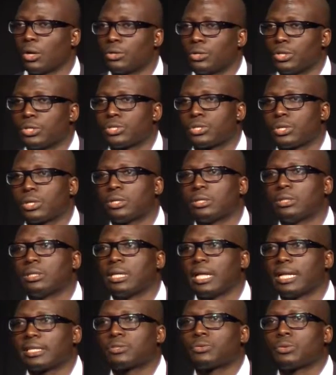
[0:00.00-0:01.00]

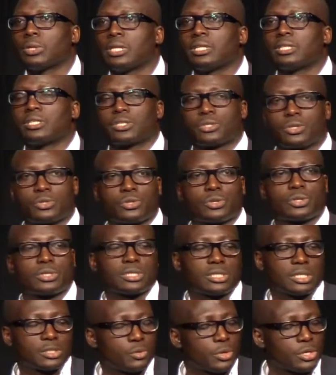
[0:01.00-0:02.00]
condition, that's really the
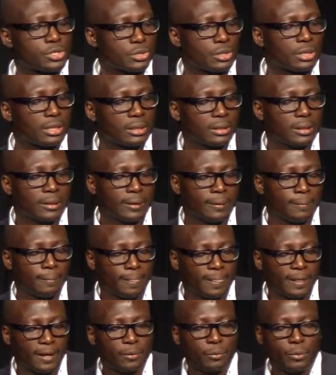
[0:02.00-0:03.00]
situation
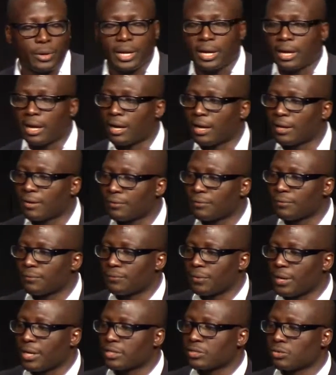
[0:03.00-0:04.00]
that we are
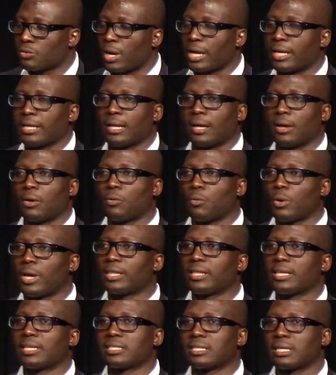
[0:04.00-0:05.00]
faced right now,
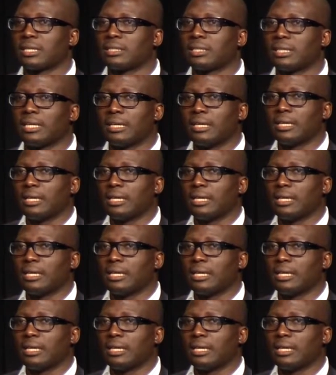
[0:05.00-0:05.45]
where there's an